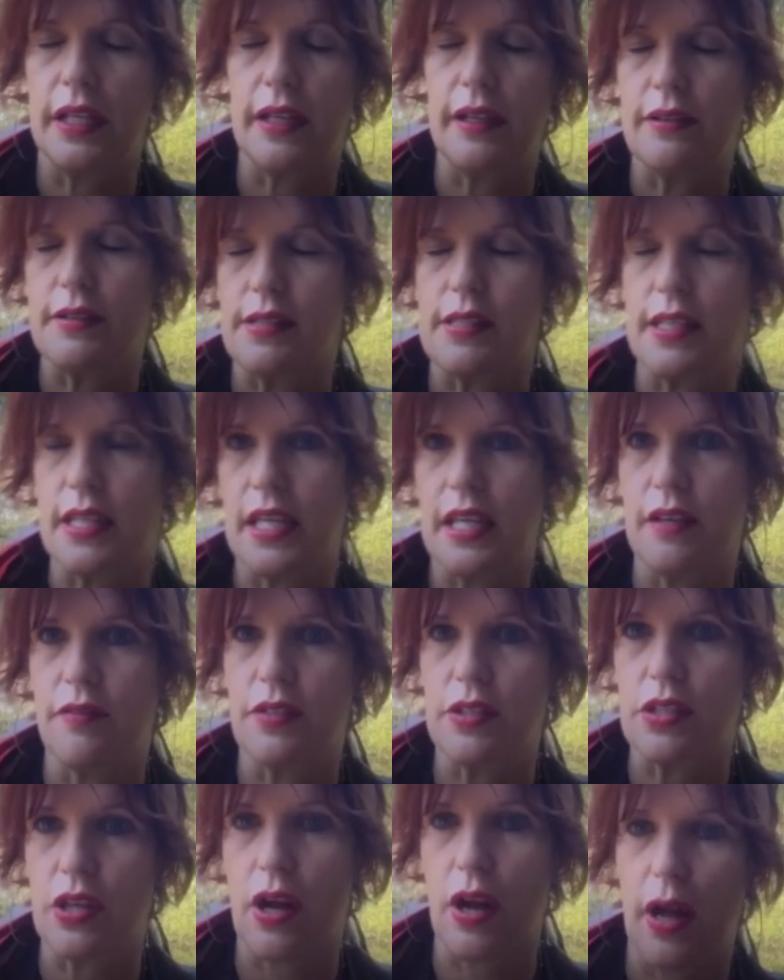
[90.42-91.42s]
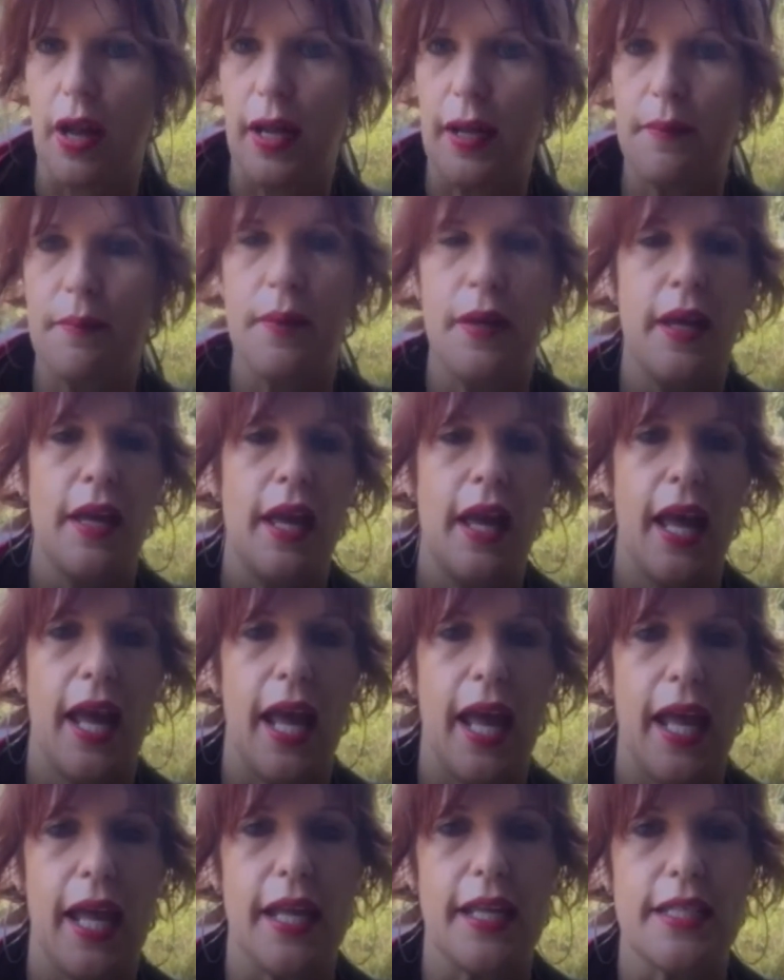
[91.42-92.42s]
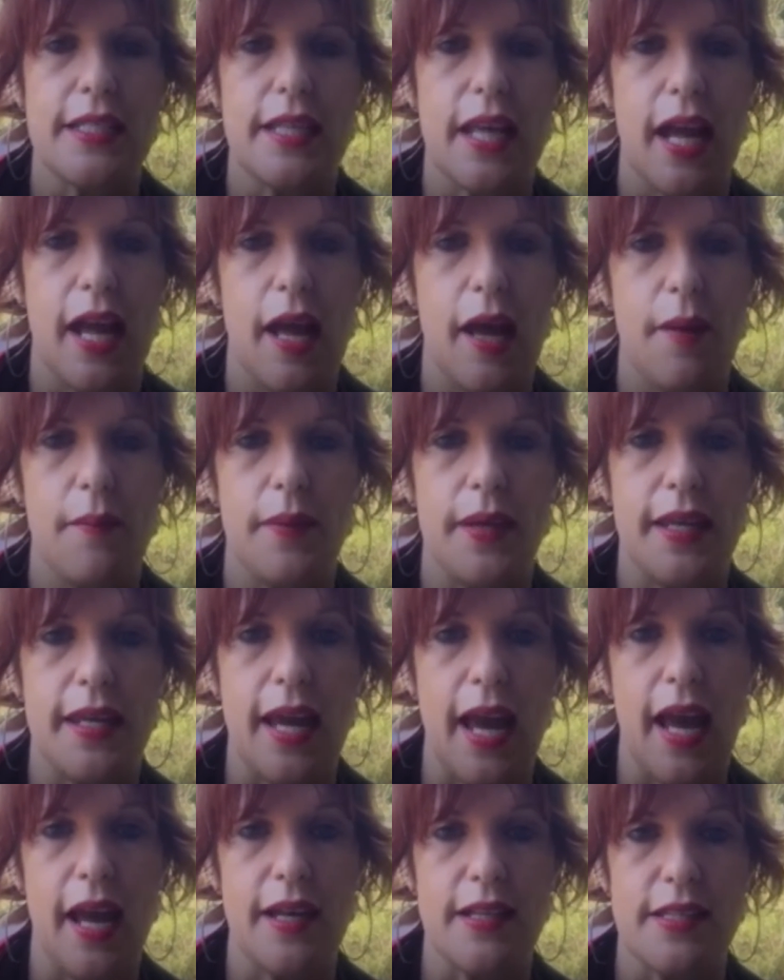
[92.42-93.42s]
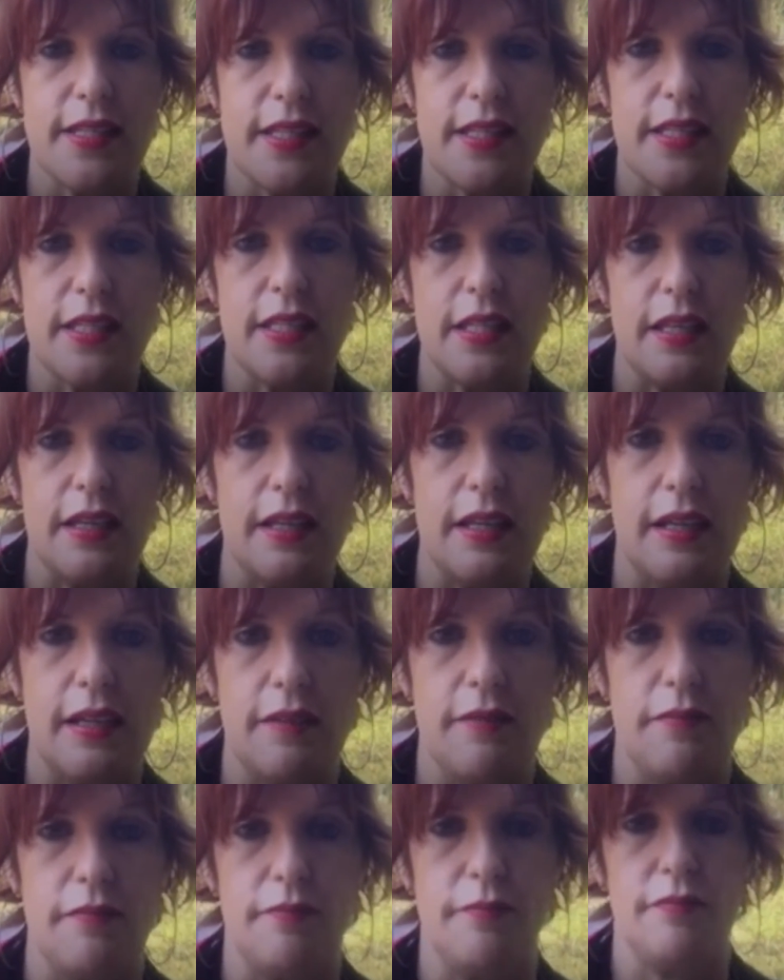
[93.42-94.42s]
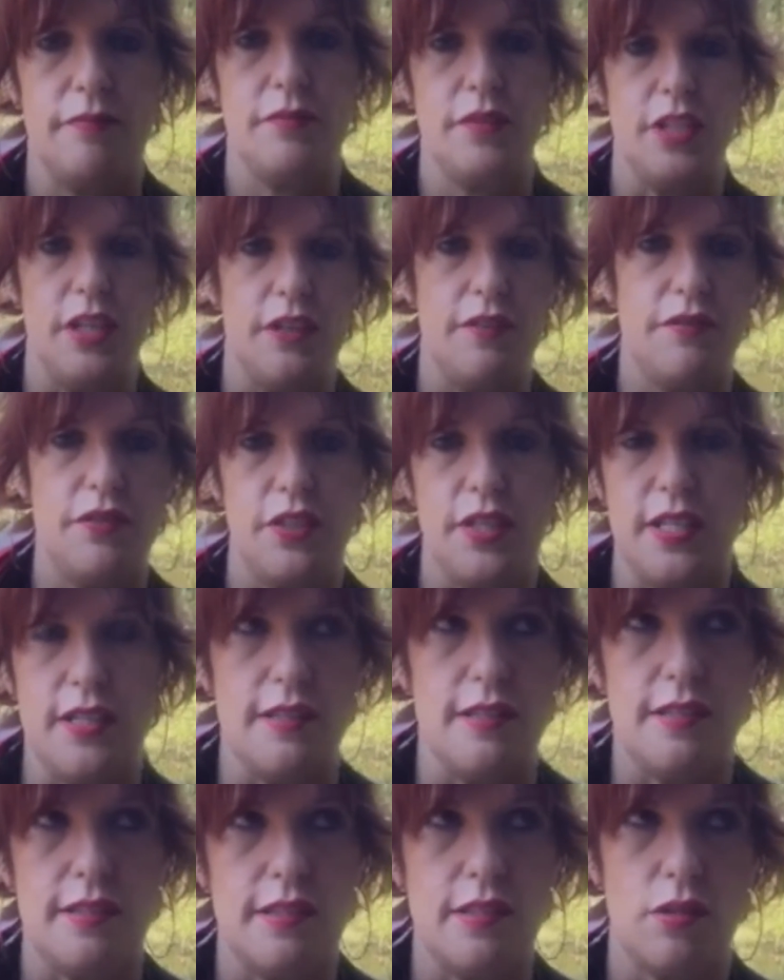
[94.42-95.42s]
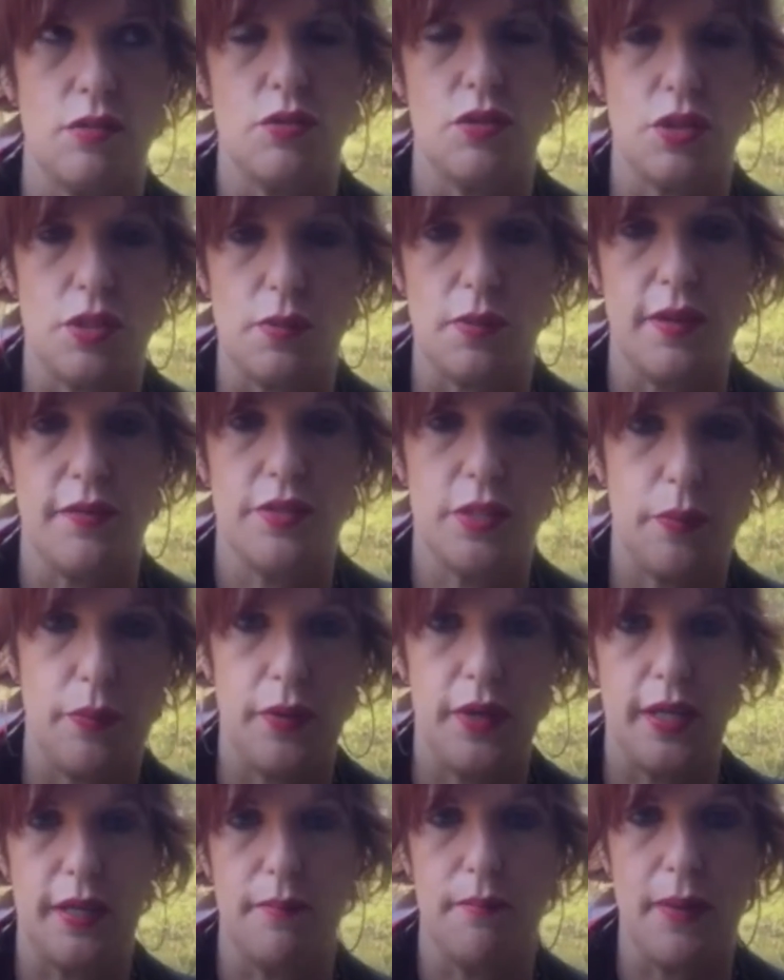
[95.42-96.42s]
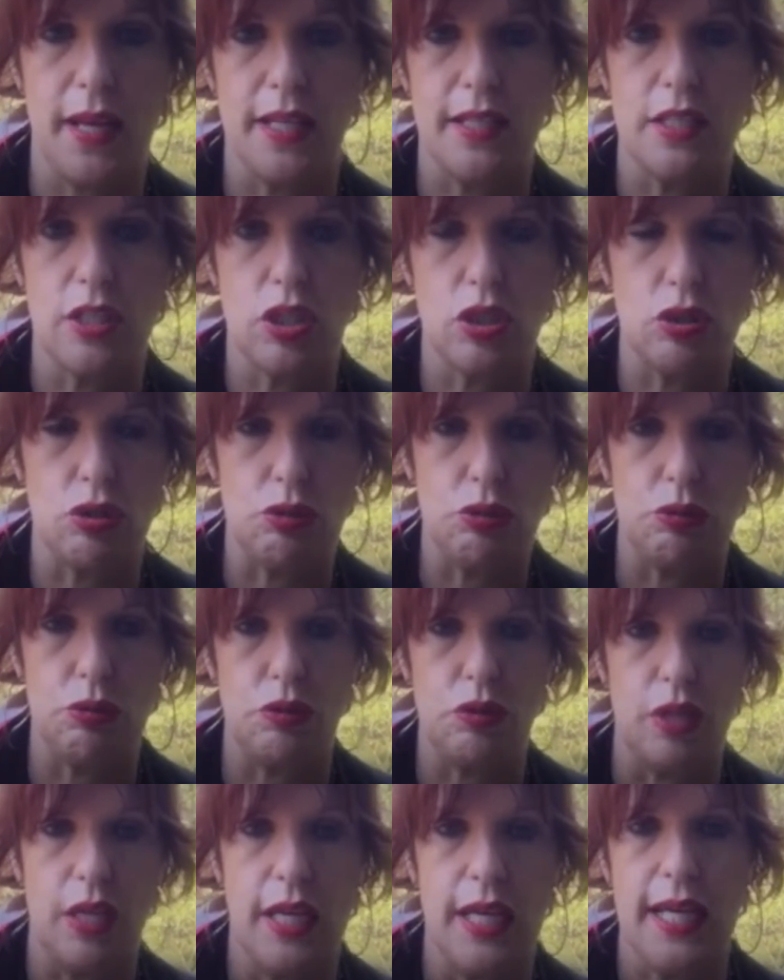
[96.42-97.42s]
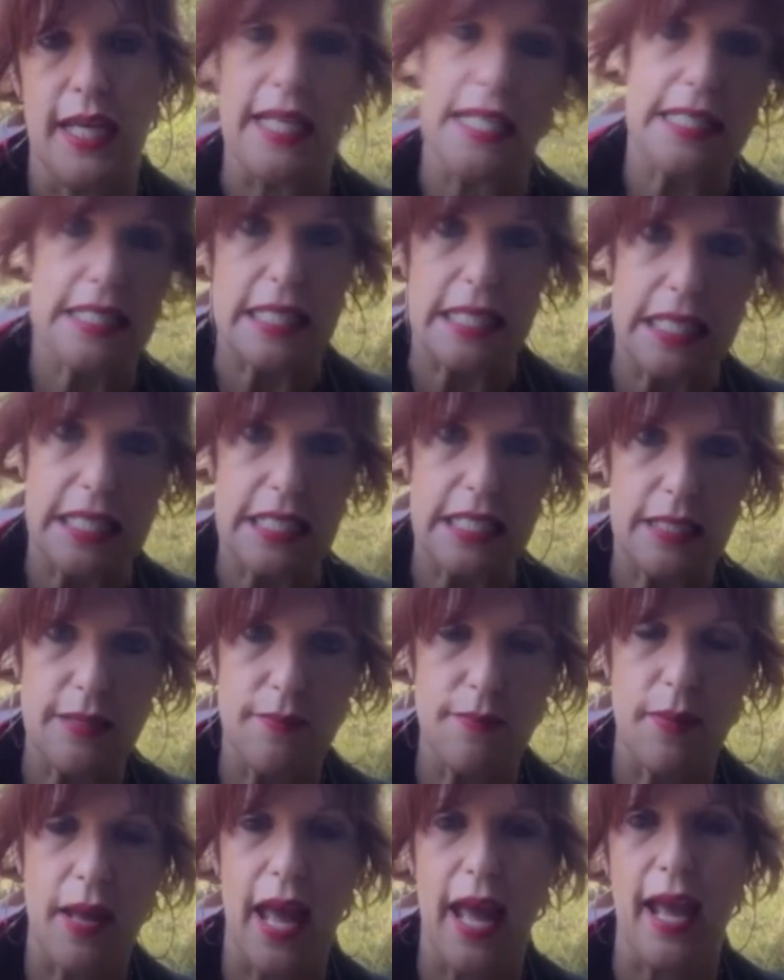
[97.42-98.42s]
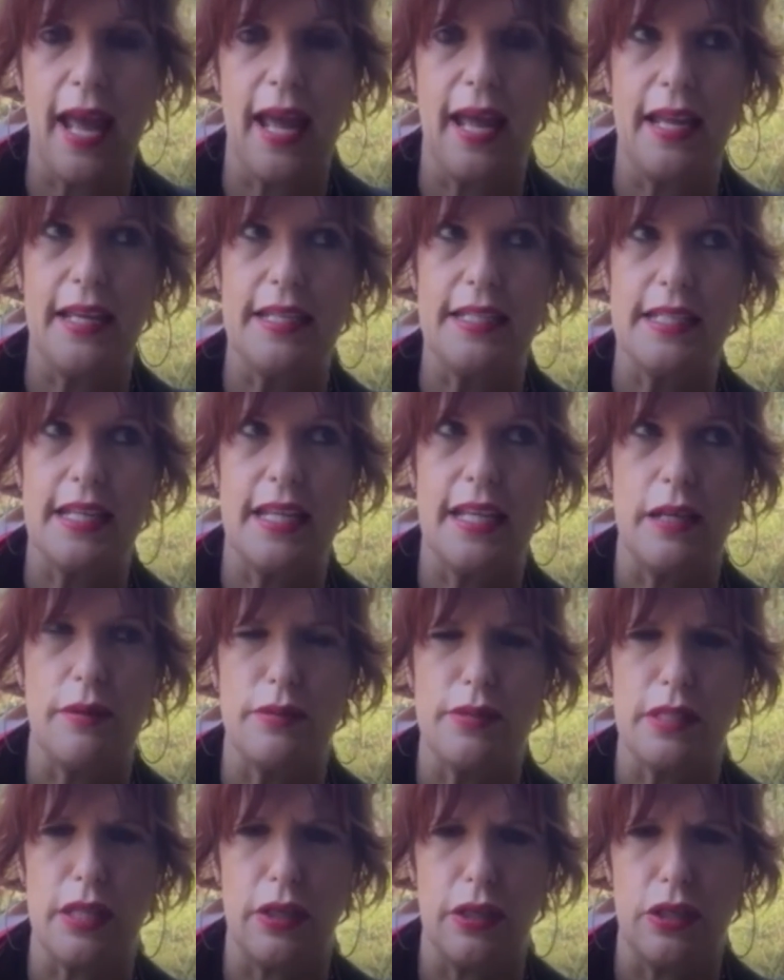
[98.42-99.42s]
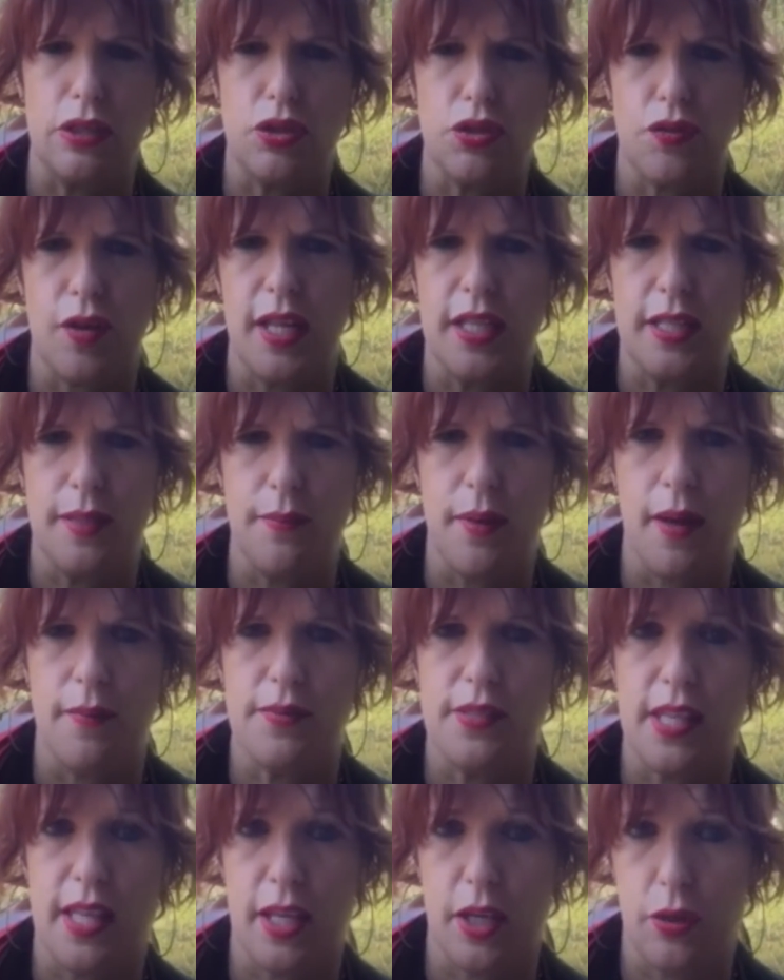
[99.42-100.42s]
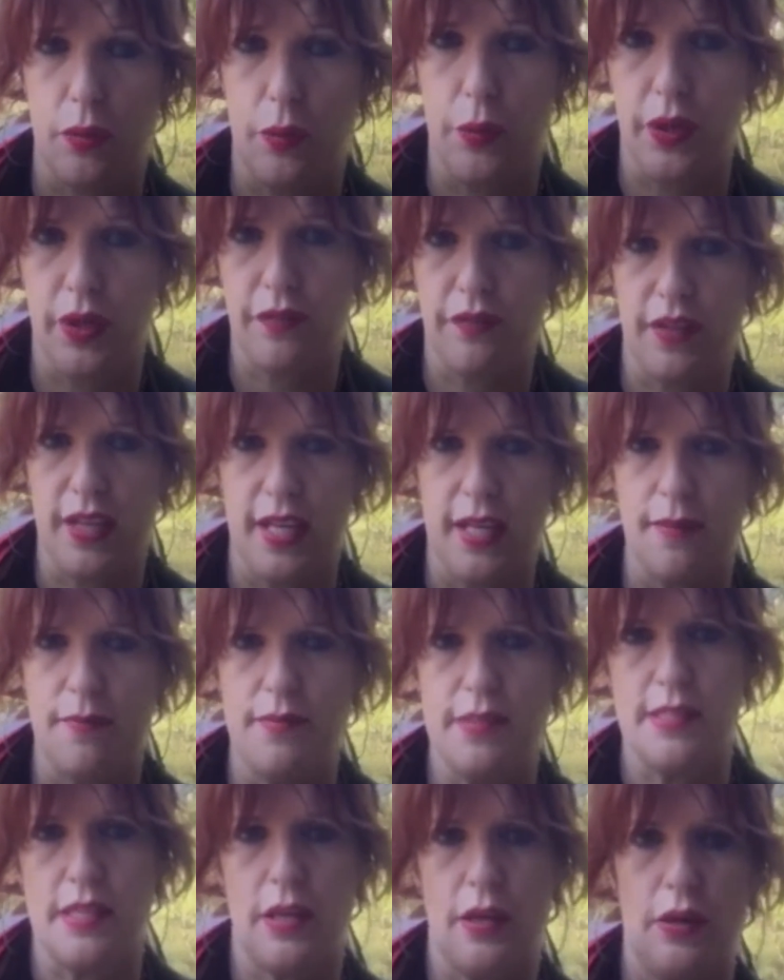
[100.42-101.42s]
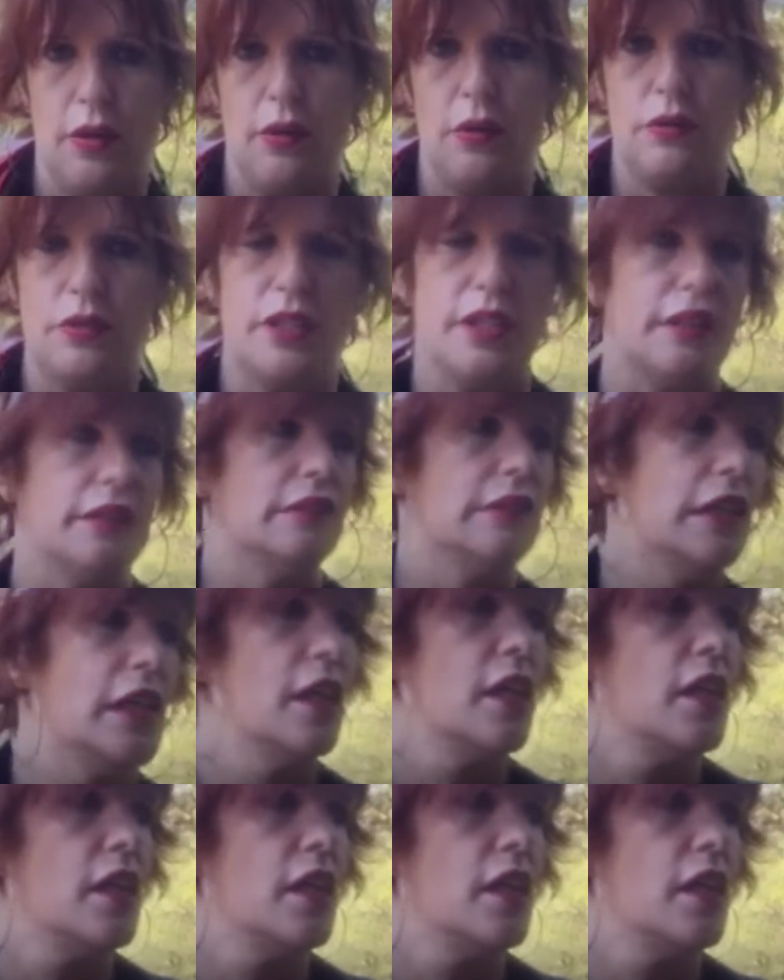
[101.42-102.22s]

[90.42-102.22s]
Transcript: know, who's the king of the time, and um, he asked, um, you know, for his soldiers or whatever to bring men to his kingdom, and he was going to train them up so they could work for him. So, you know,